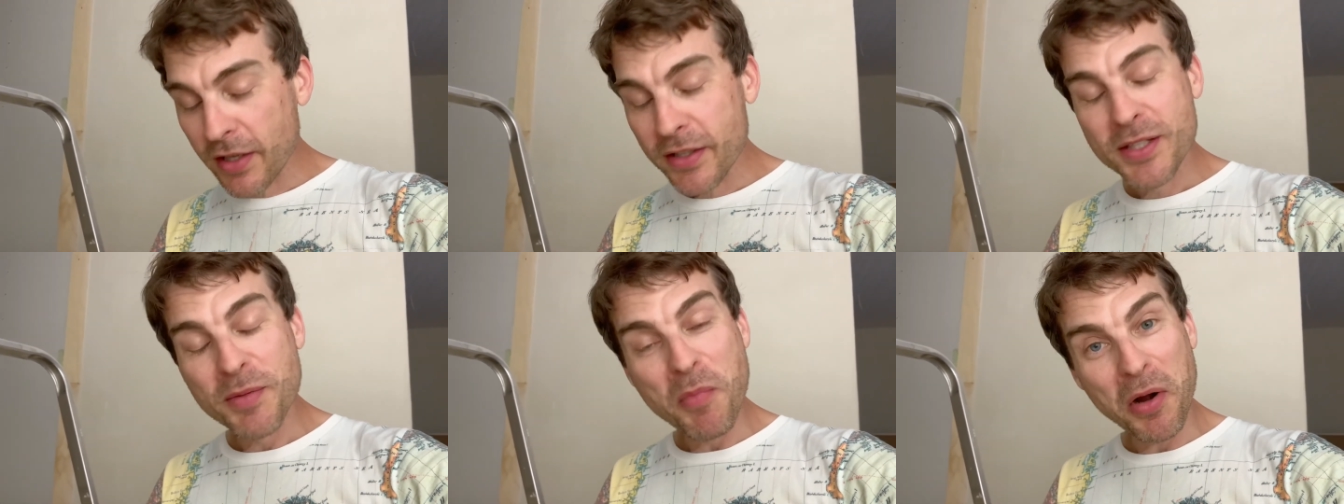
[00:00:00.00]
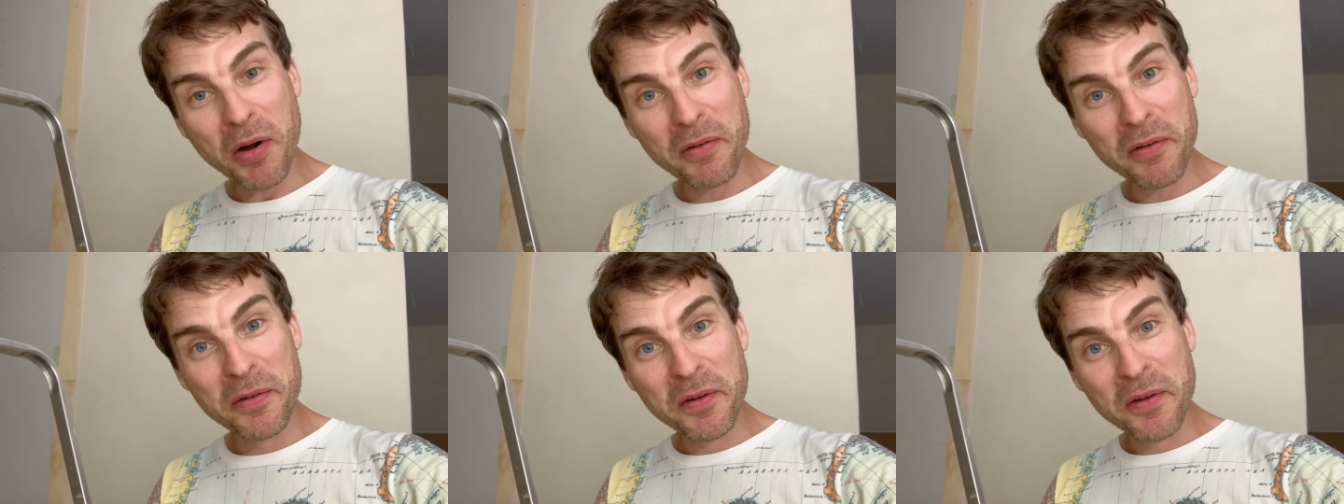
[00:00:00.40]

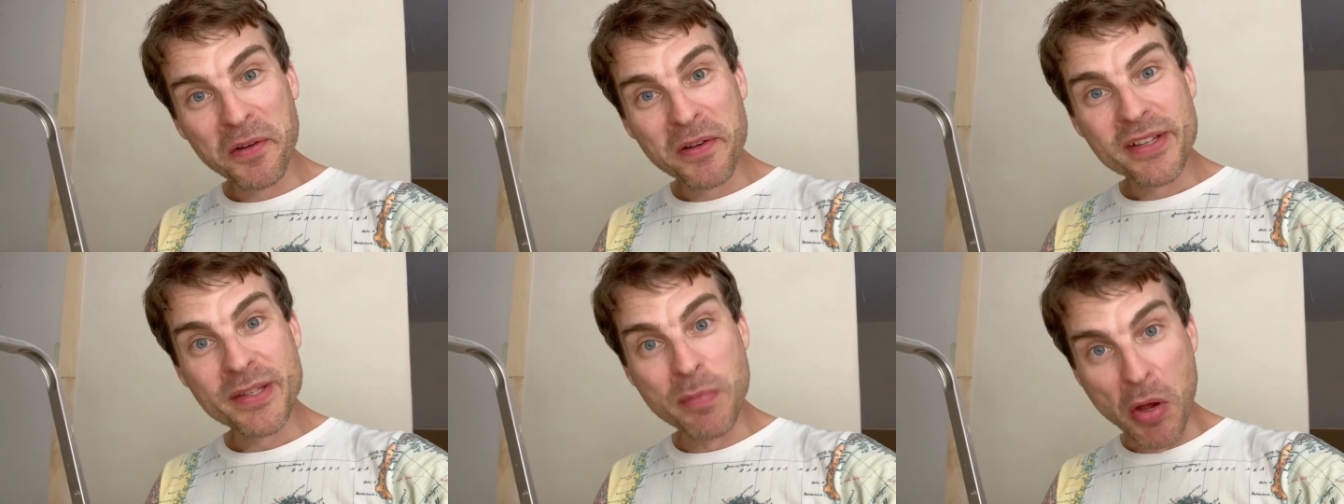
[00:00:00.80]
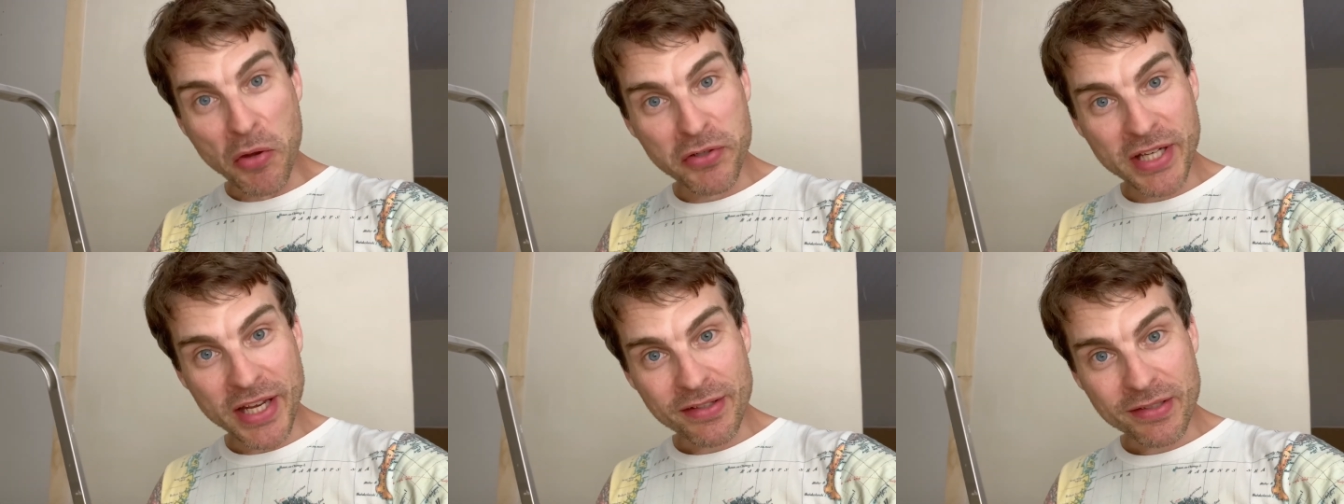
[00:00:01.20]
Tomorrow, smoke
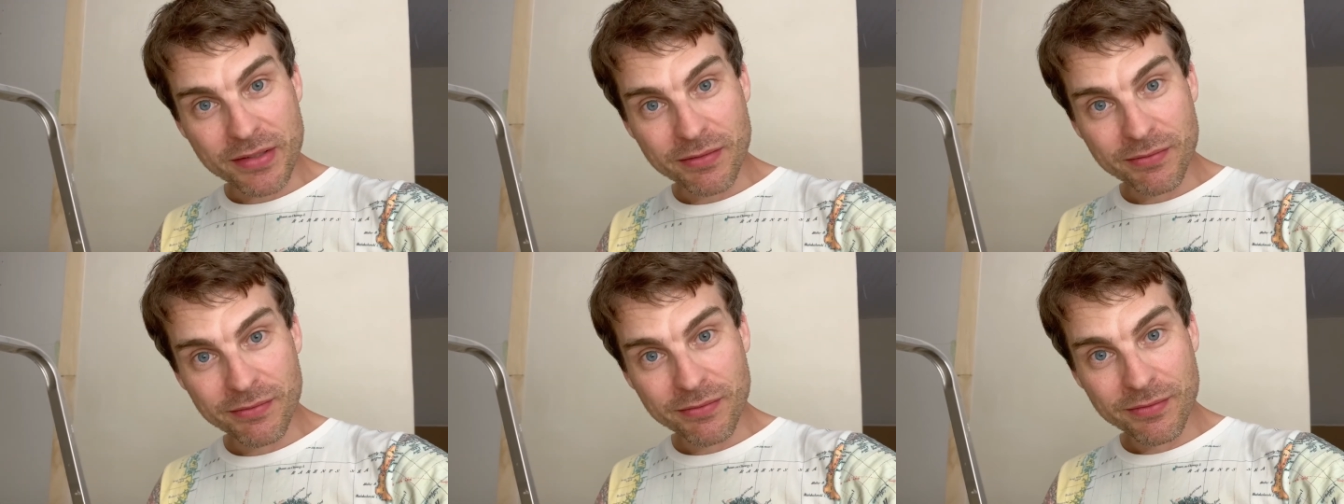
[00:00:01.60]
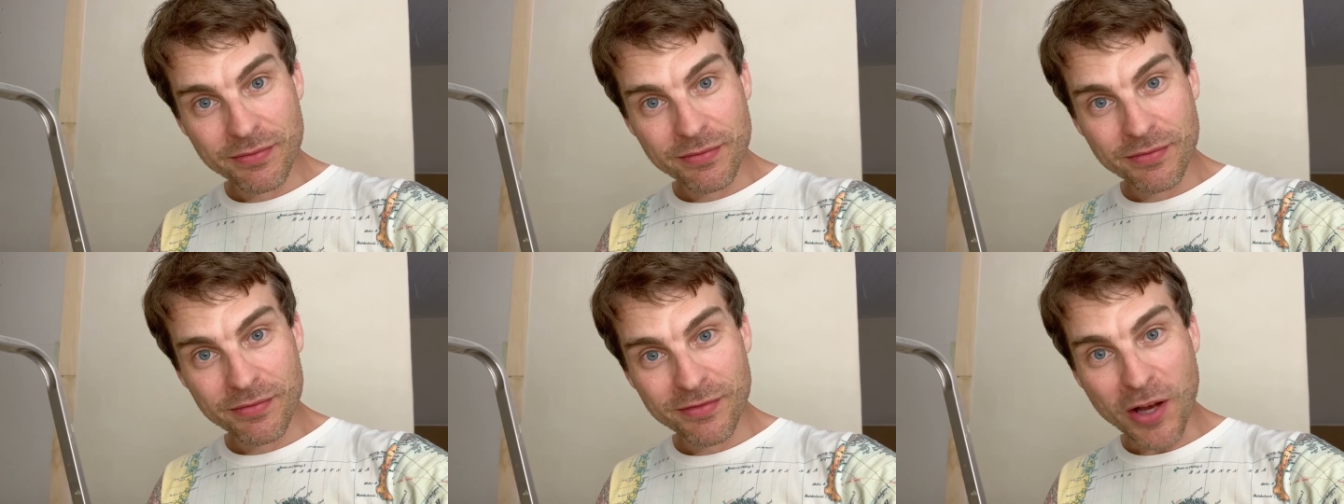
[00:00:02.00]
test.
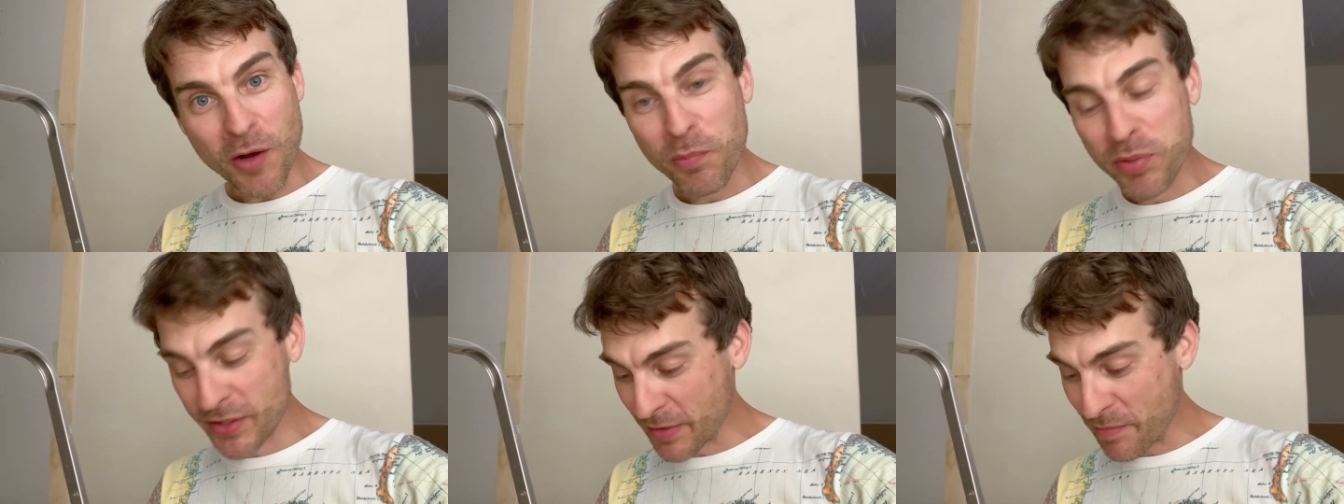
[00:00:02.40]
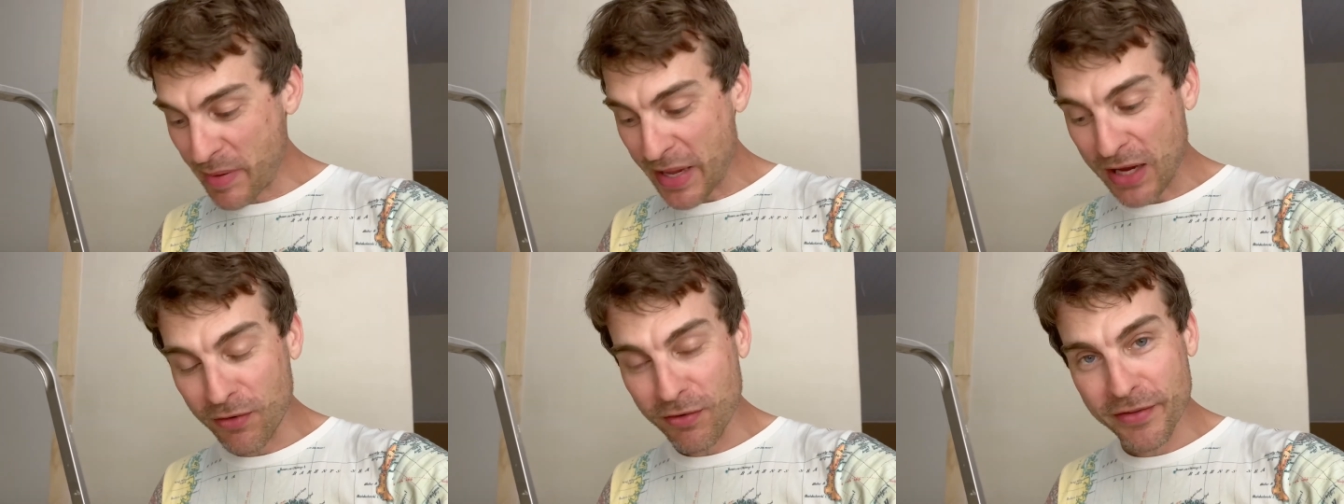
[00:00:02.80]
I'll put some
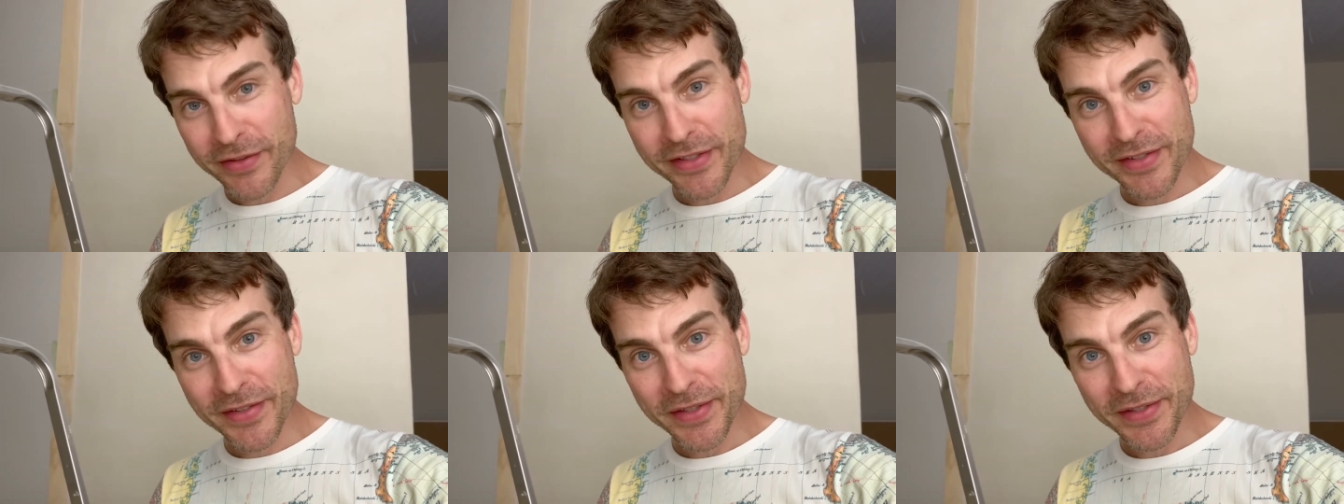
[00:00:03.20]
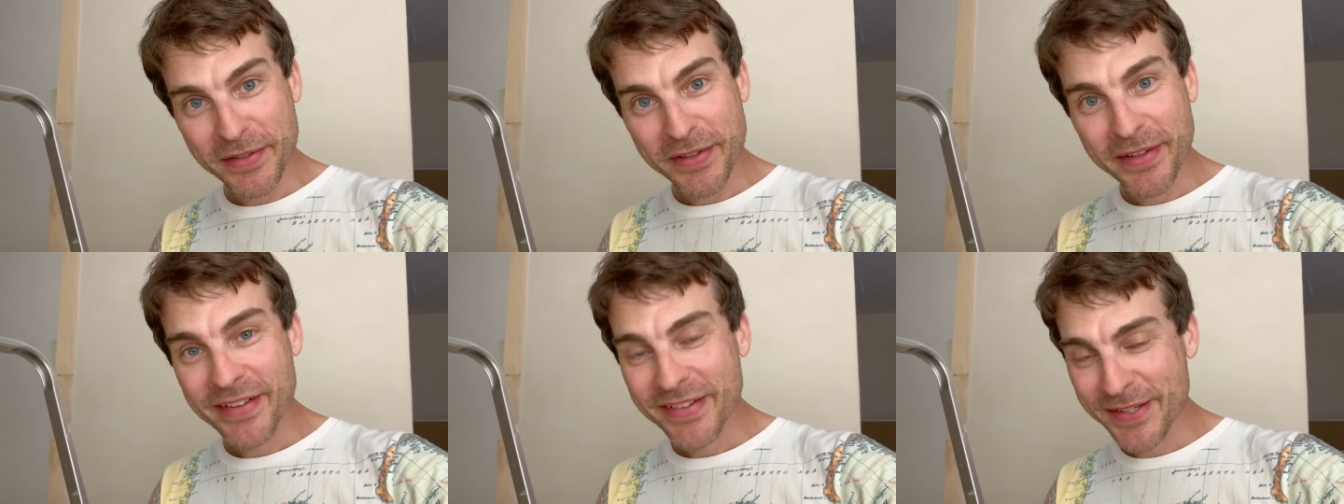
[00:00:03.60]
power on this,
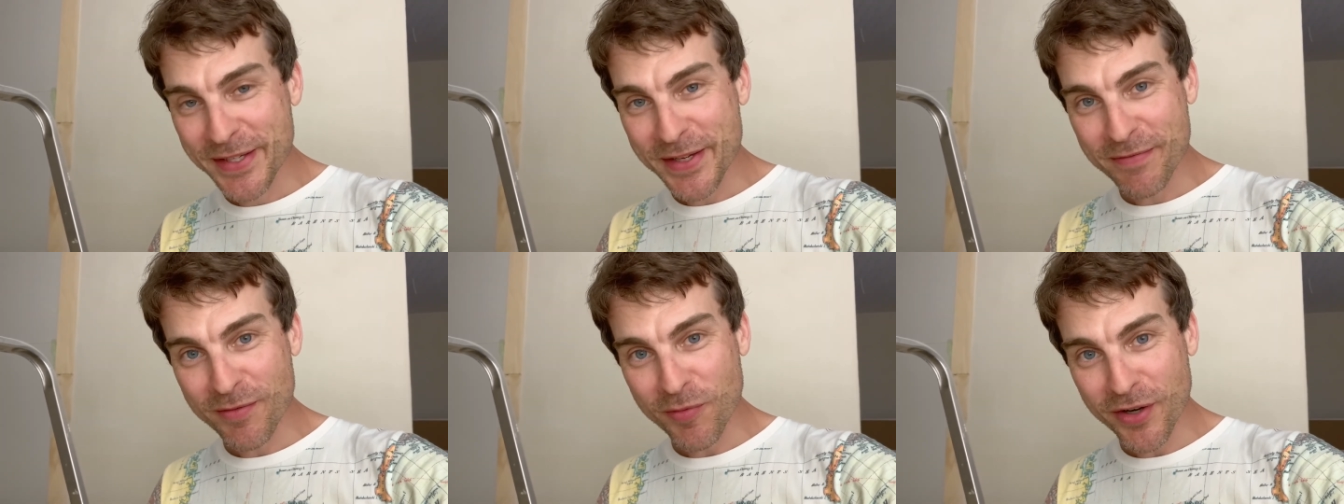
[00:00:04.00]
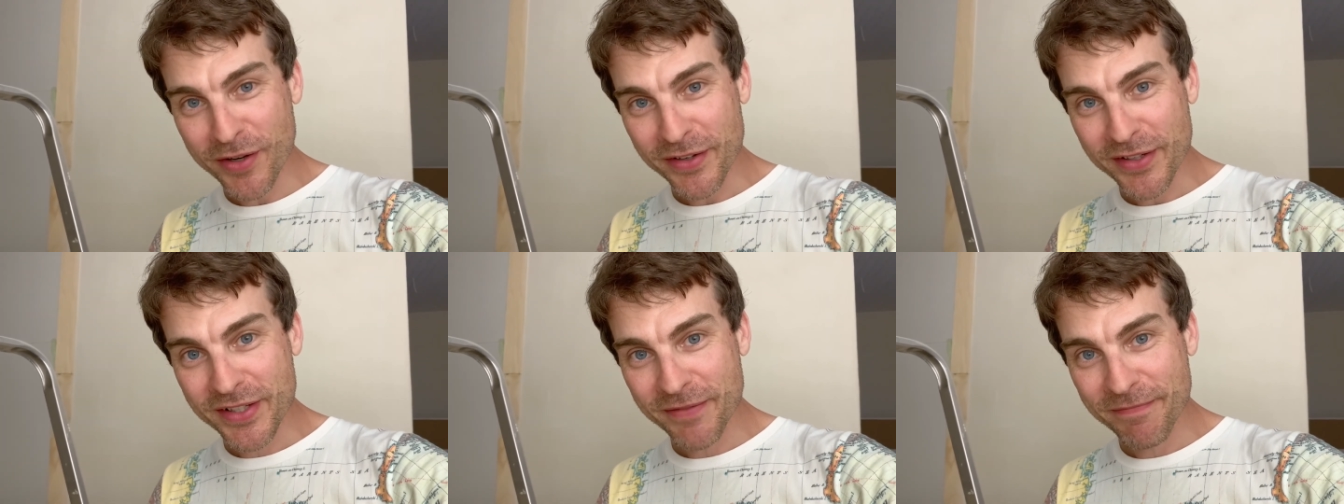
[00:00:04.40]
see if it
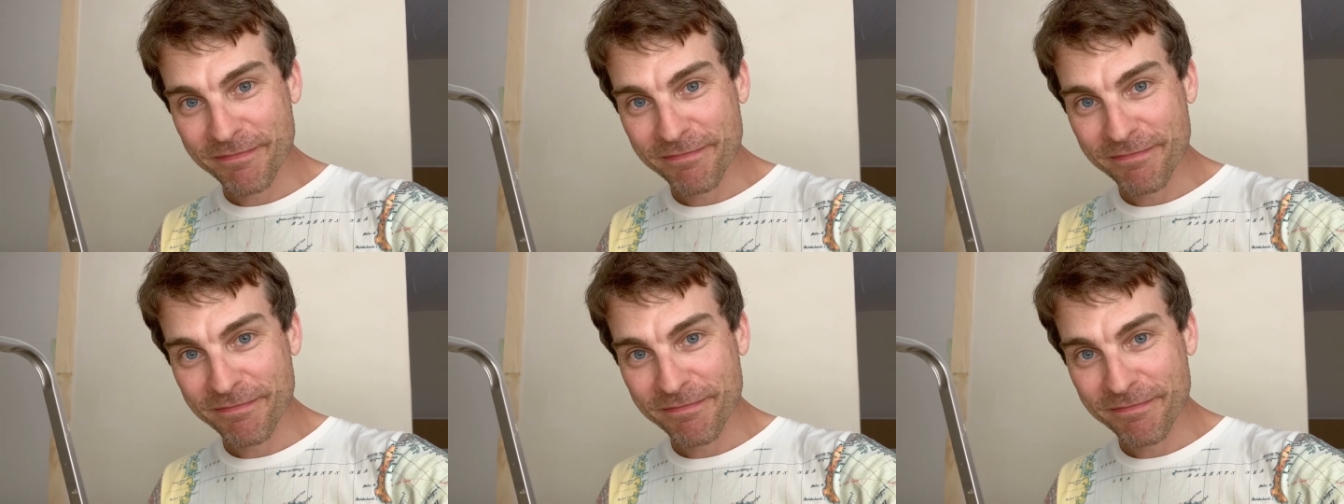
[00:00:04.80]
works.